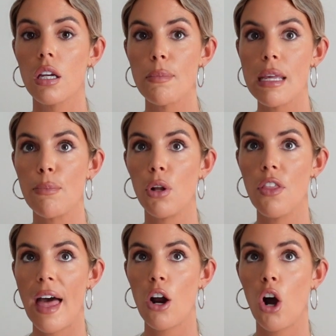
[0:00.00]
people
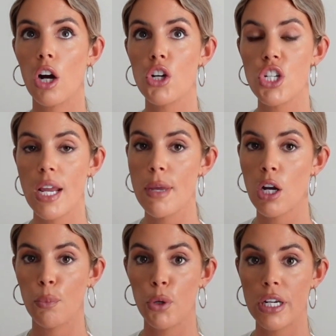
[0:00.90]
that are shaming
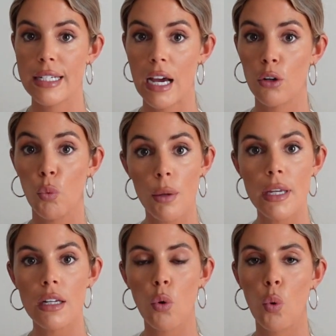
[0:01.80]
or putting down
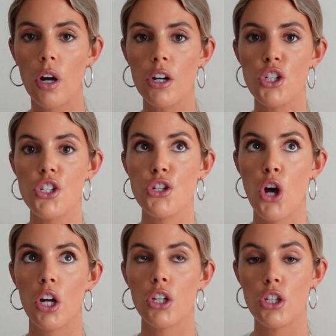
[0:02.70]
women or are just
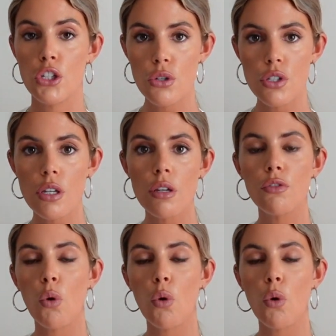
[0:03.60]
not conducive